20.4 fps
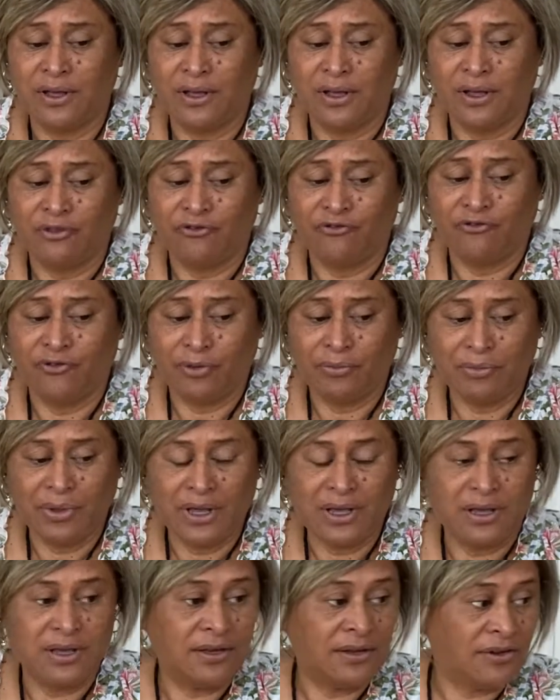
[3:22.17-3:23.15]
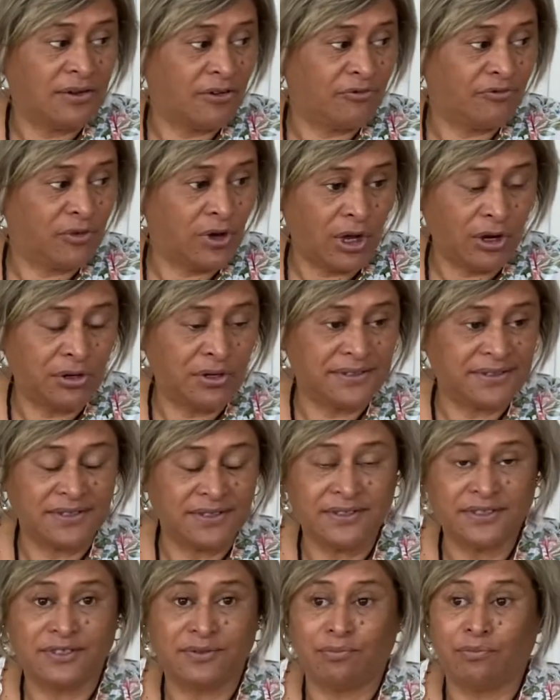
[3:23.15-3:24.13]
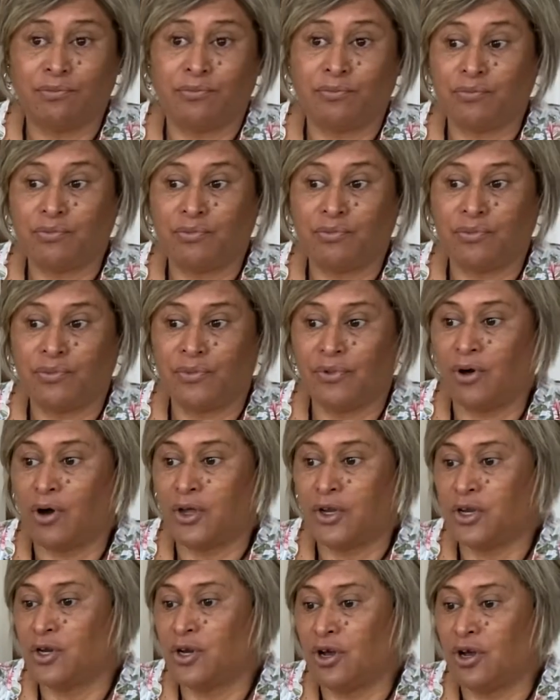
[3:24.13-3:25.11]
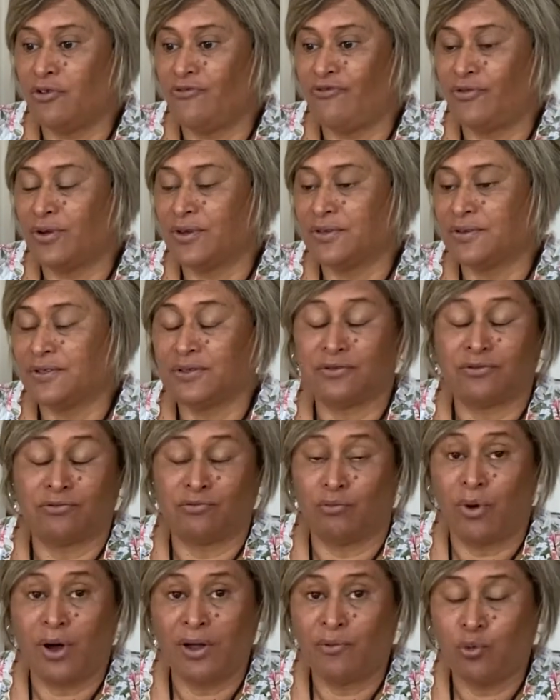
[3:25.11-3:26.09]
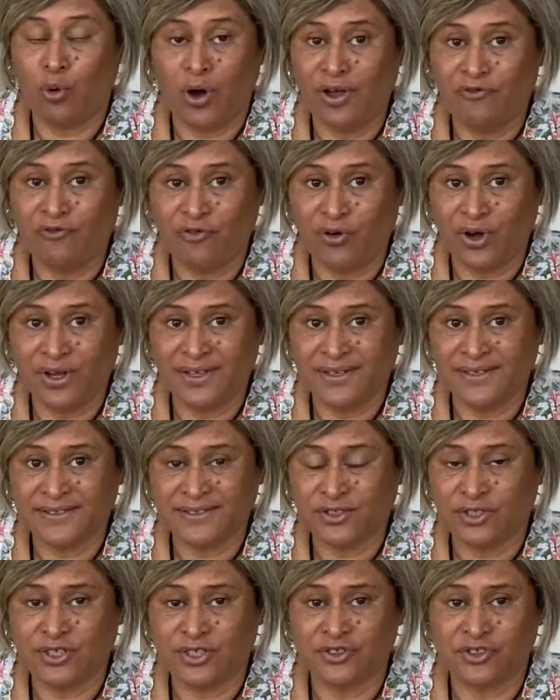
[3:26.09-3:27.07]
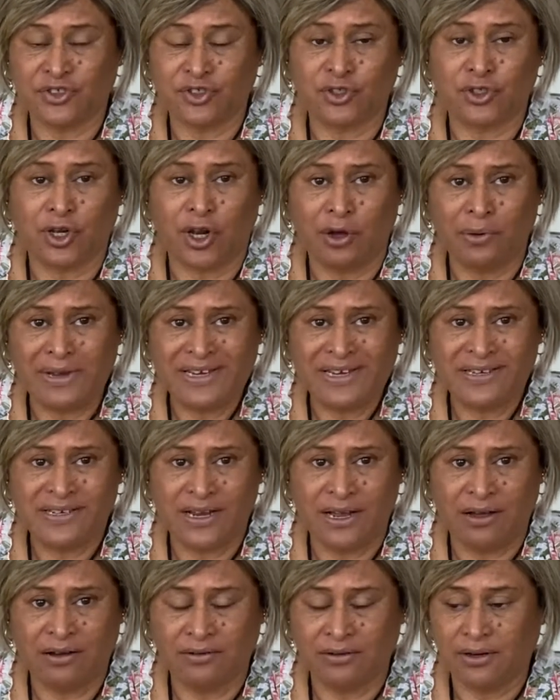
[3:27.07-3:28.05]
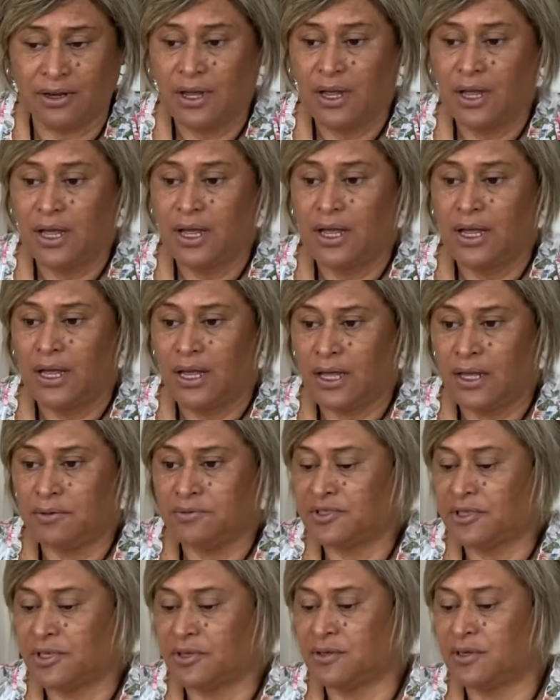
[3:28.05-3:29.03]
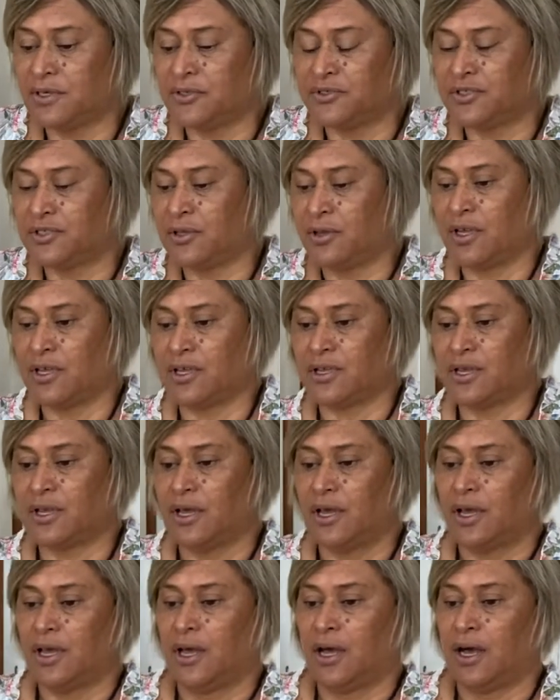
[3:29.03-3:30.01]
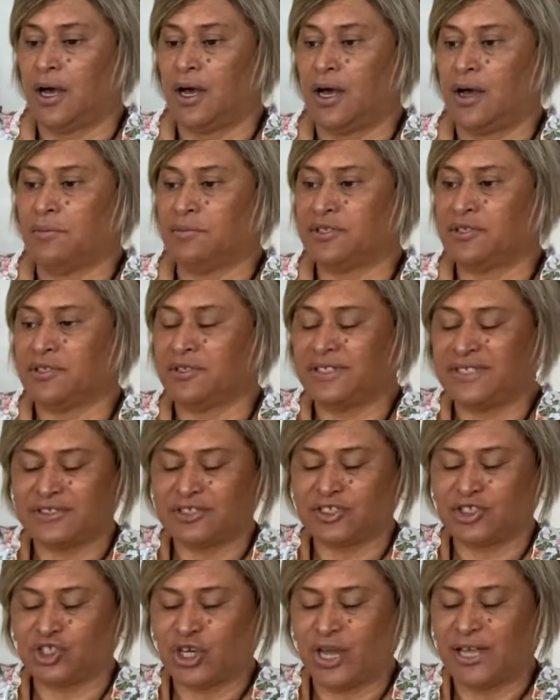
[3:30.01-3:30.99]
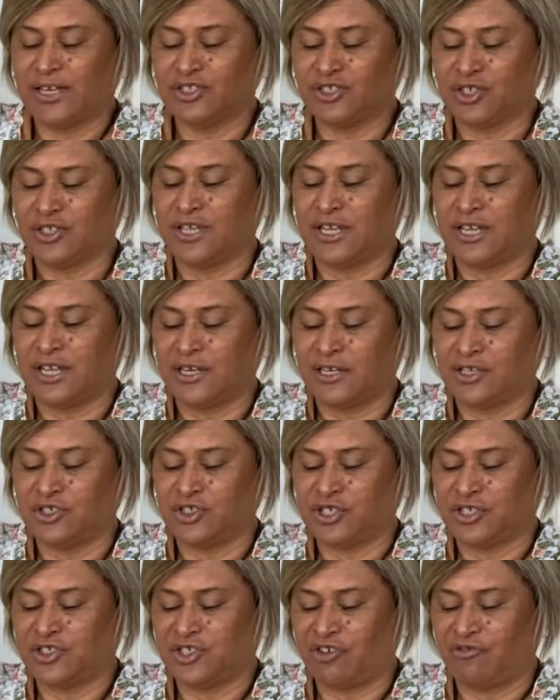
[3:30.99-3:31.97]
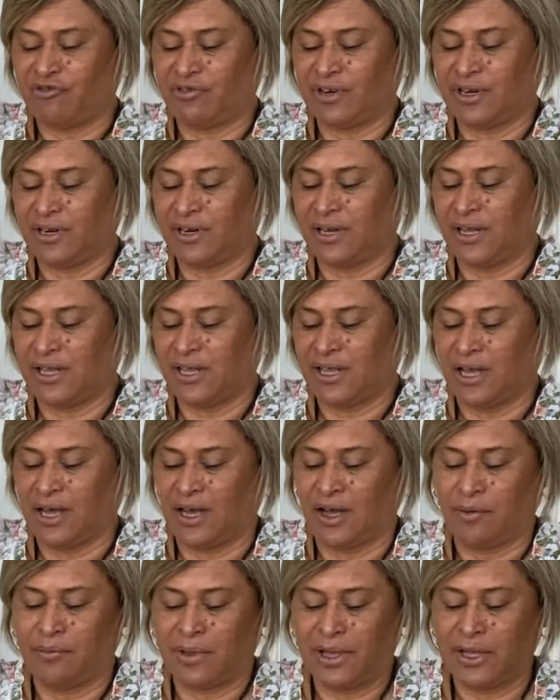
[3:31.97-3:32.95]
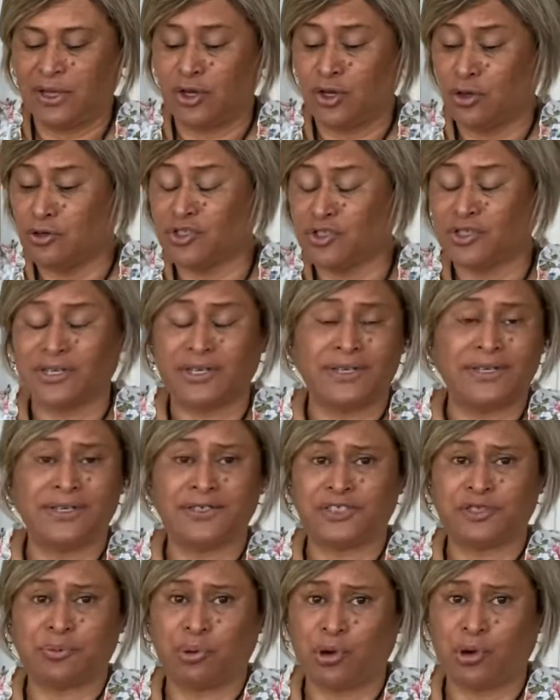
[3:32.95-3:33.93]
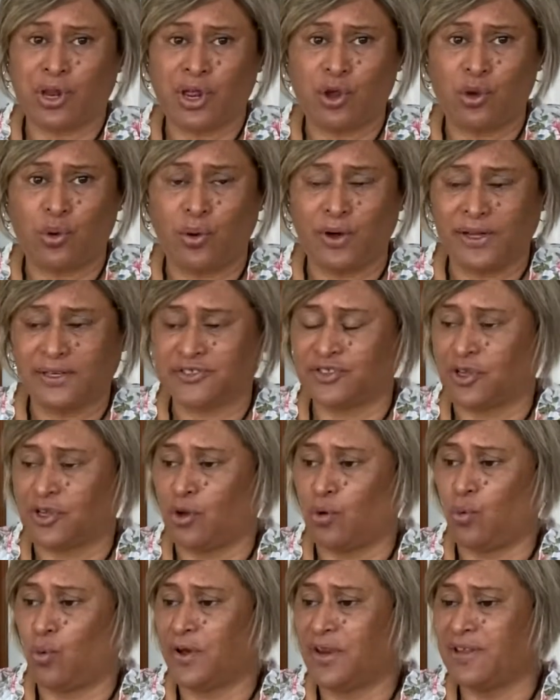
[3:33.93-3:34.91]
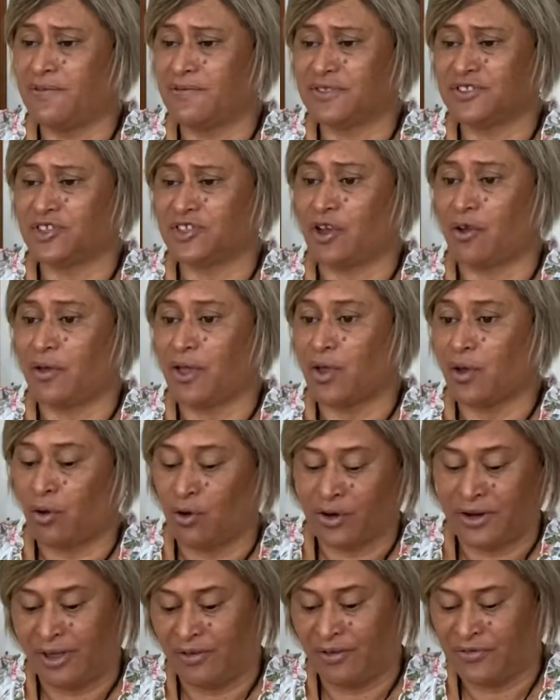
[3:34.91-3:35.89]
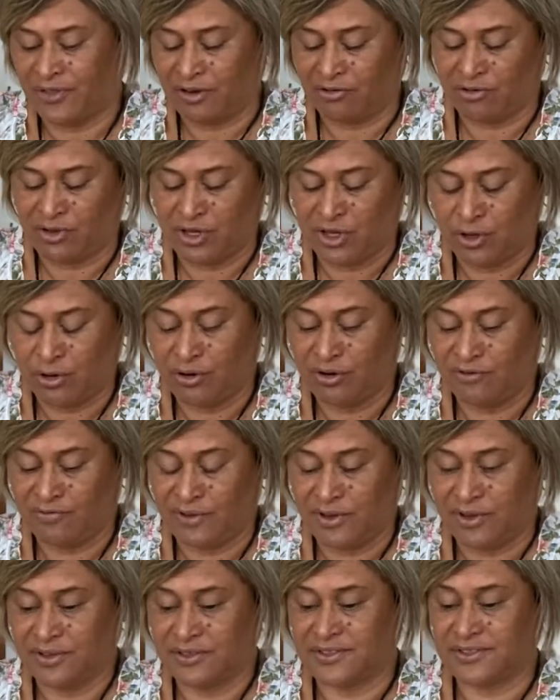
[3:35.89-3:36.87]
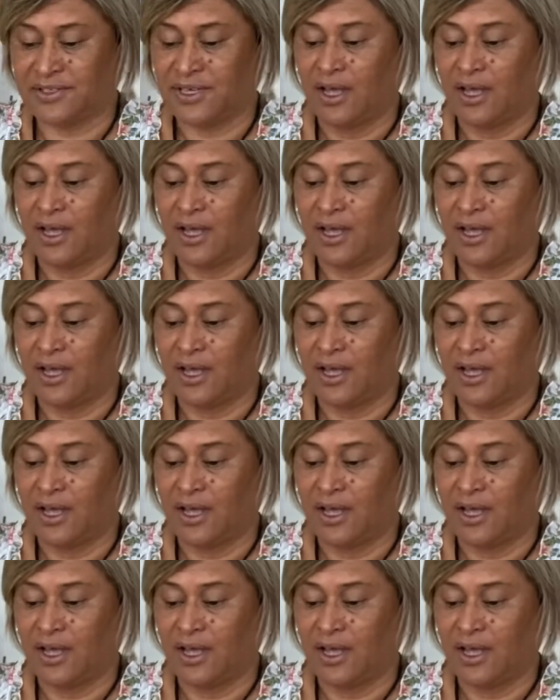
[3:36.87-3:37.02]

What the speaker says: for me, I've noticed is, I don't know, for my Wi-Fi is slowing down heaps, and it's like, so there's a change in the energy definitely, and usually it's pretty quick. So whatever's going on out there in the universe,